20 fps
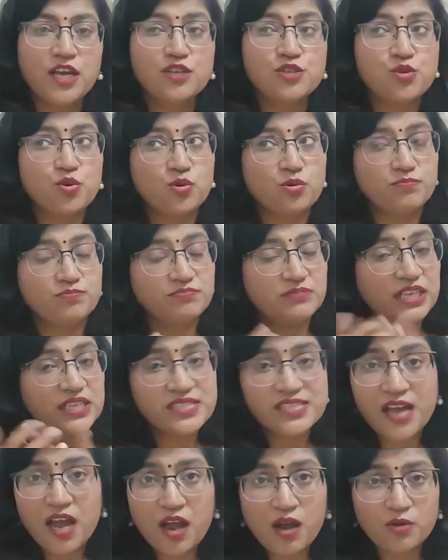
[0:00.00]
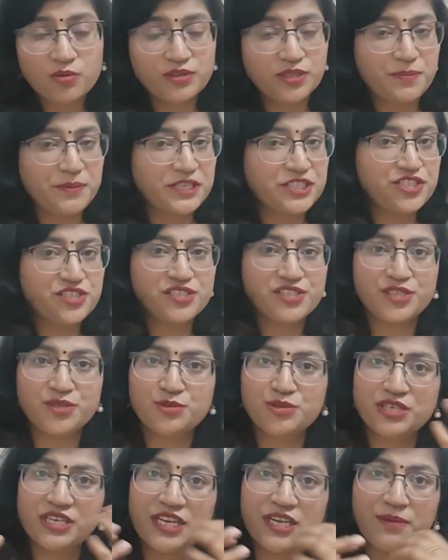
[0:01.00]
So that's how the patients
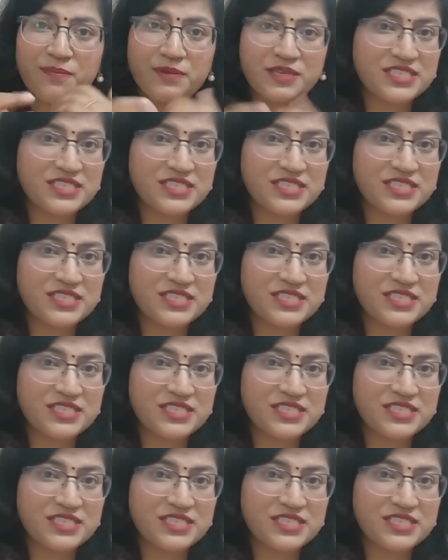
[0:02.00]
usually